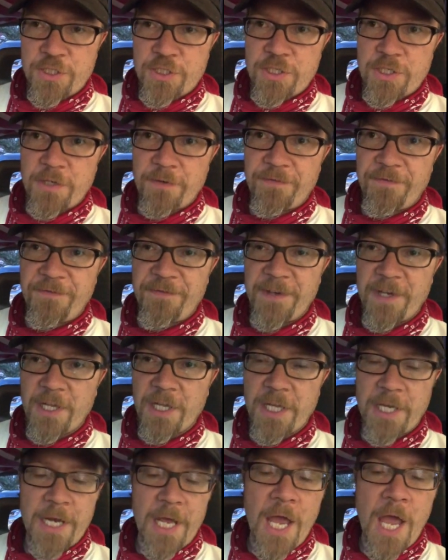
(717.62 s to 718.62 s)
to
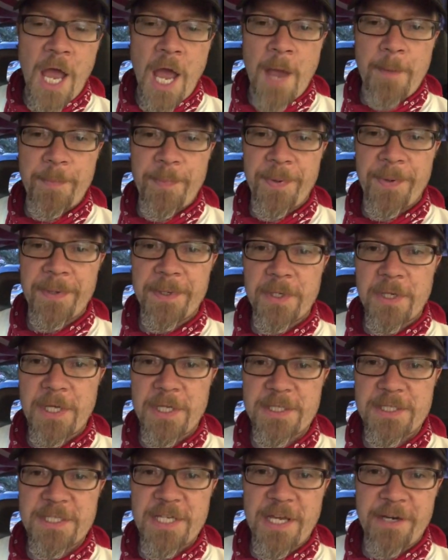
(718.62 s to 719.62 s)
fill it up,
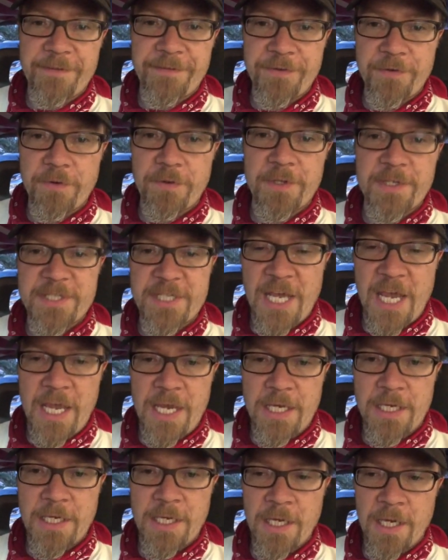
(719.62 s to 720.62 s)
instead of through the
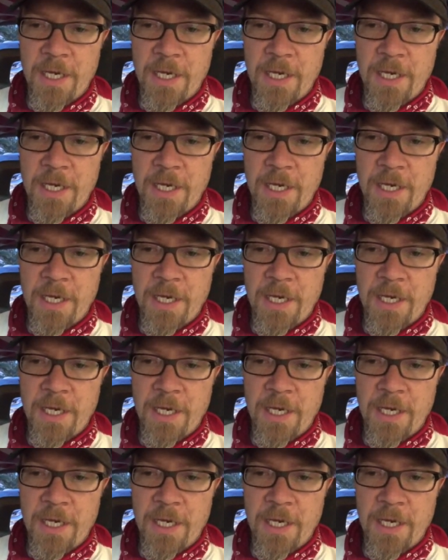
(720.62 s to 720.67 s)
tank,